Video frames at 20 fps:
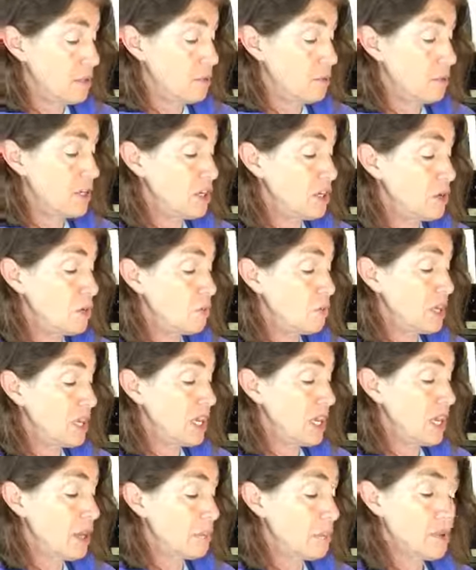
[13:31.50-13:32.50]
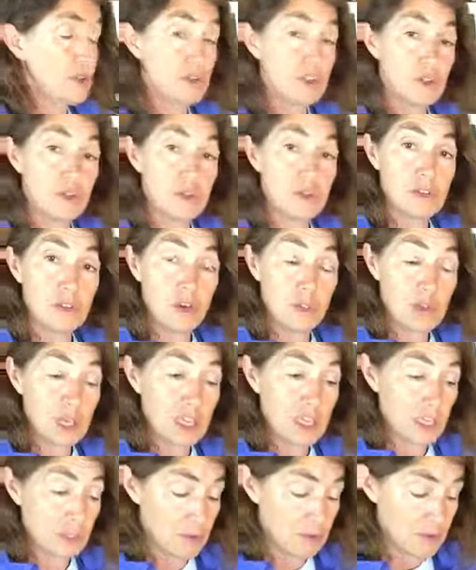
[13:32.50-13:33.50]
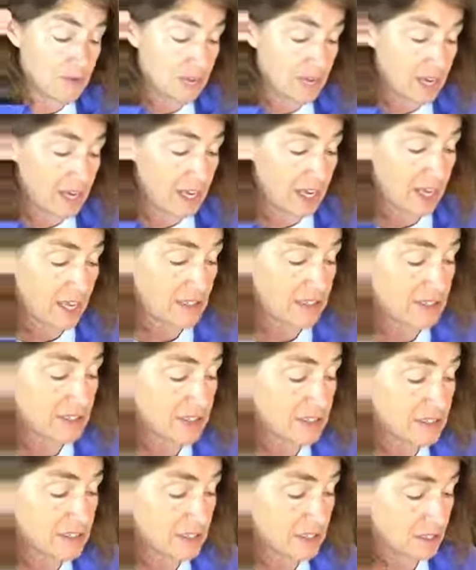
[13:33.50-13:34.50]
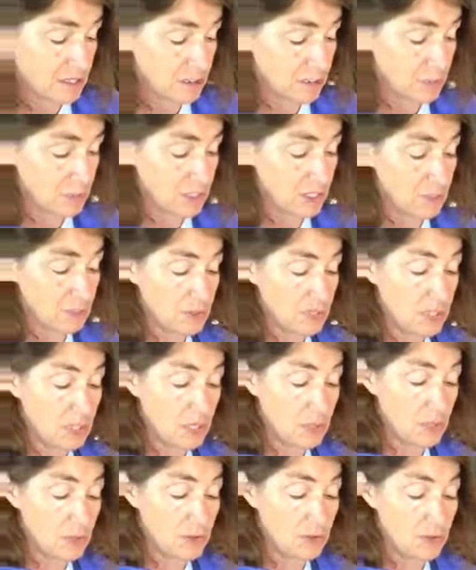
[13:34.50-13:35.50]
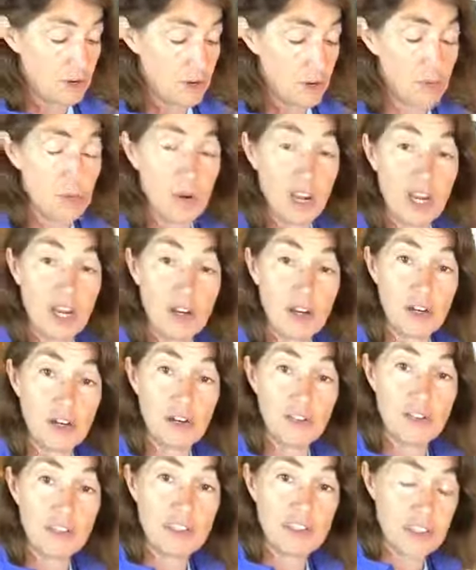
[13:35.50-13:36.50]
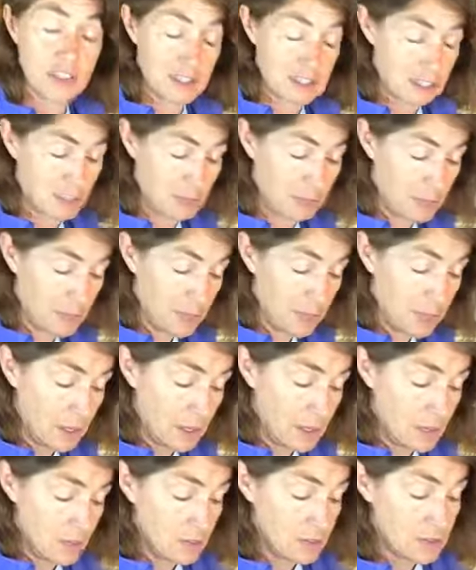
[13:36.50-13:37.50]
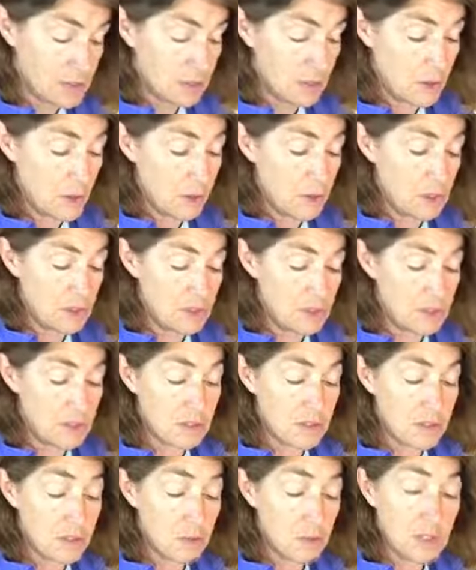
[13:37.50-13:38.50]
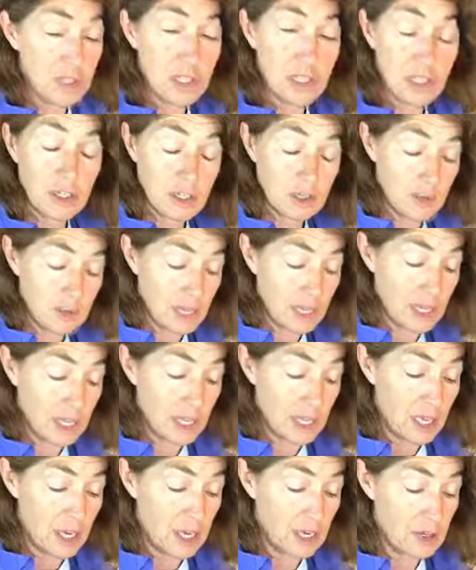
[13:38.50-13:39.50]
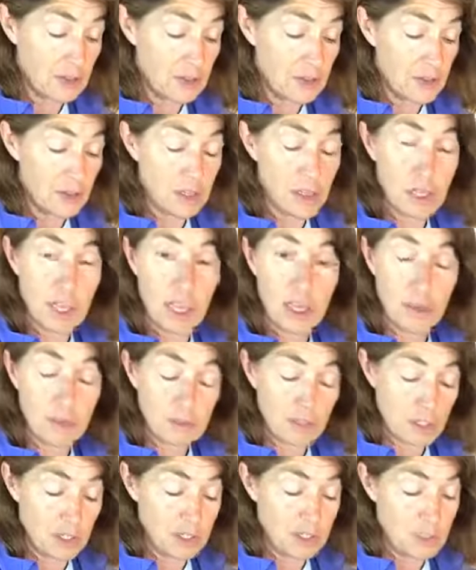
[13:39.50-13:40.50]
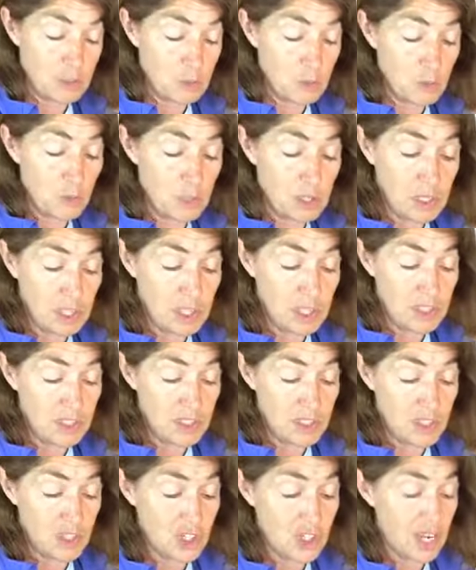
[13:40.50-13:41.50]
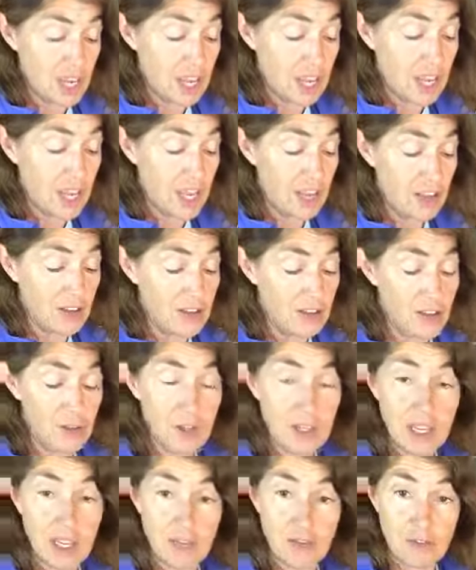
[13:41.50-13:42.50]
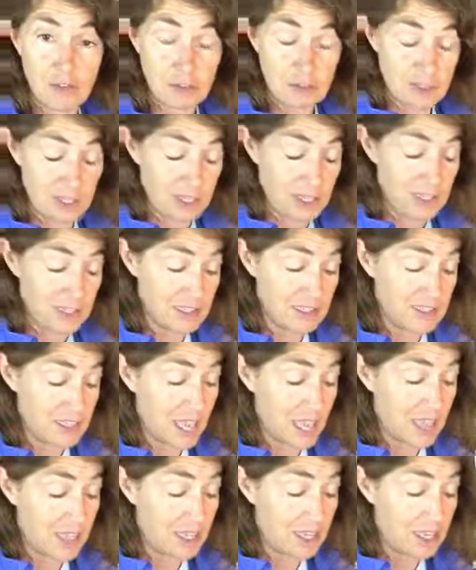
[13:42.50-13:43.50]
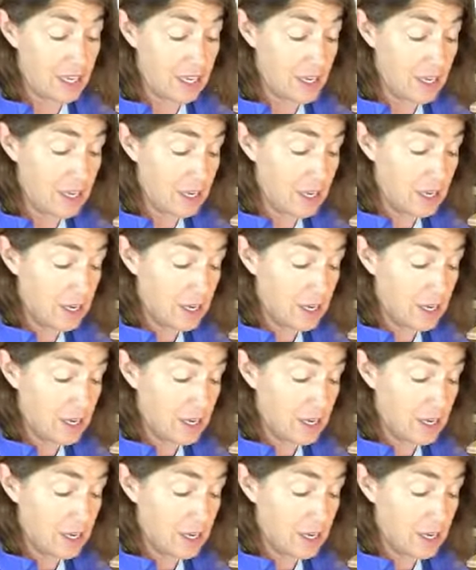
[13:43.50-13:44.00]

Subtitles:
We can't produce omega-3 fatty acids, and they're really, really good for our brain and nervous system. So this is a really good way to get it. So you can add them to your smoothies and shakes. You can have them in a salad.